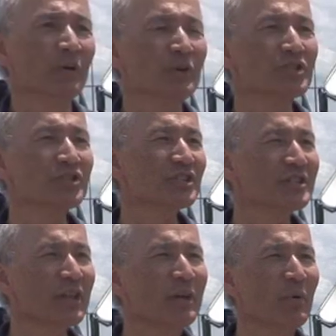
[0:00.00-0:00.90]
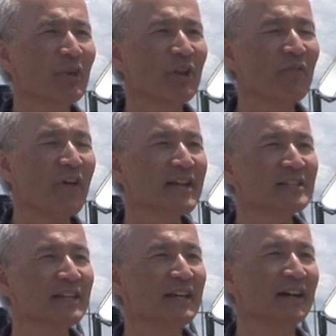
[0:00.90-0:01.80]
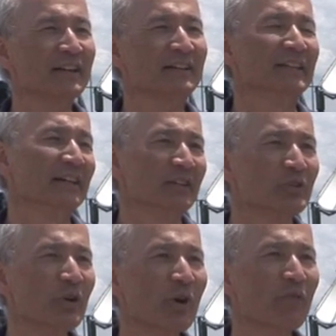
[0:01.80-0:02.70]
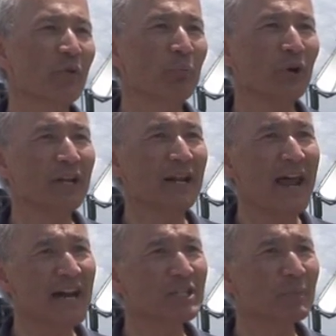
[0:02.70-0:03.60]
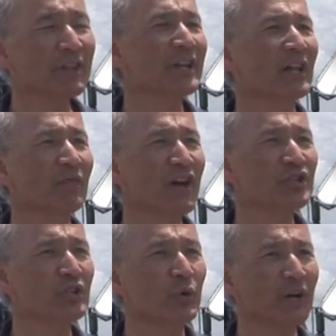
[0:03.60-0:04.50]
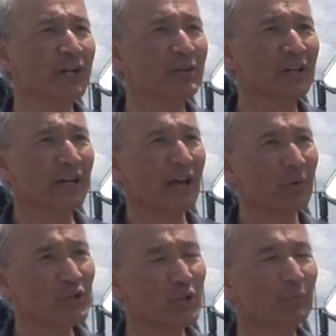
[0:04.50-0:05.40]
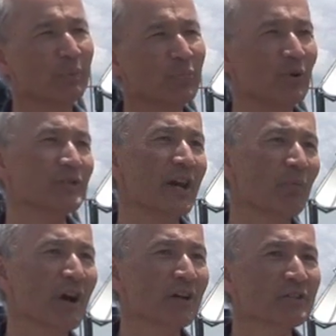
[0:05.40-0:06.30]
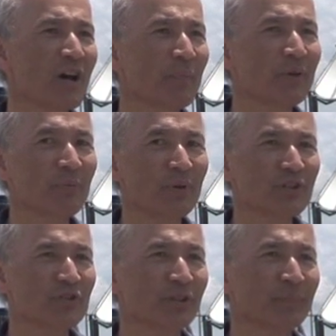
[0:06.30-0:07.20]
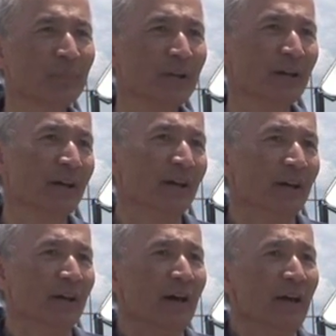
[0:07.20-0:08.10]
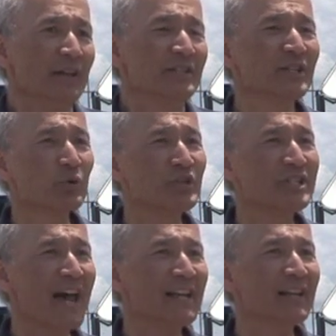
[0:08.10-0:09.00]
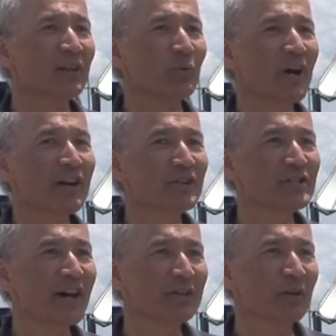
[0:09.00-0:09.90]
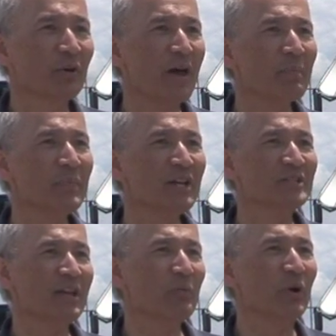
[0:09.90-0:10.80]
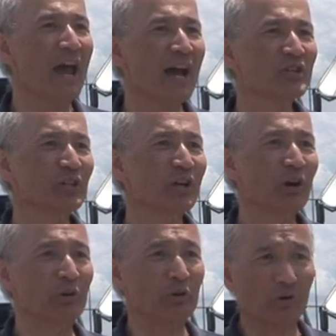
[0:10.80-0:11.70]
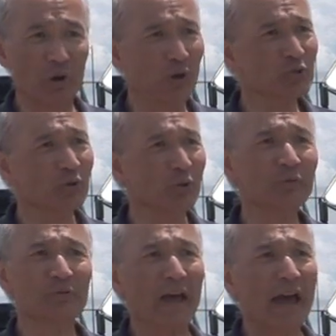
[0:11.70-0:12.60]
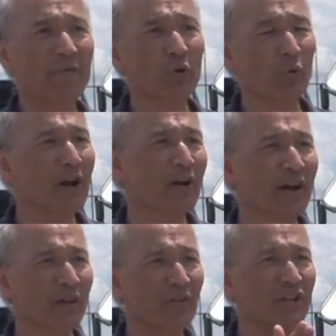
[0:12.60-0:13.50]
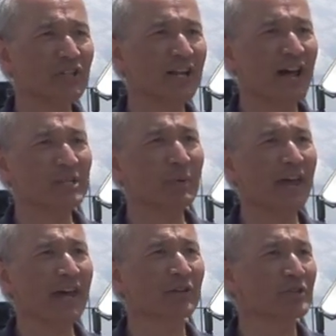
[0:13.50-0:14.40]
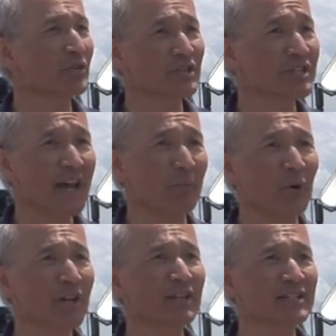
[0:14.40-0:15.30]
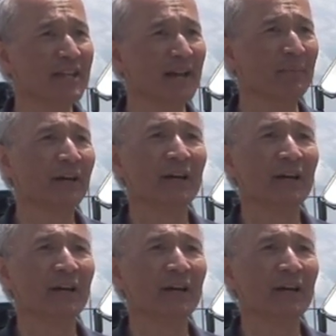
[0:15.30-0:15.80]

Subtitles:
which is just nothing more than a fancy term for putting an azimuth and elevation grid, and we superimpose that right on top of the picture. Since we're standing at the radar site though, that means that we actually also have the radar elevation and azimuth angles. They're the same, one and the same.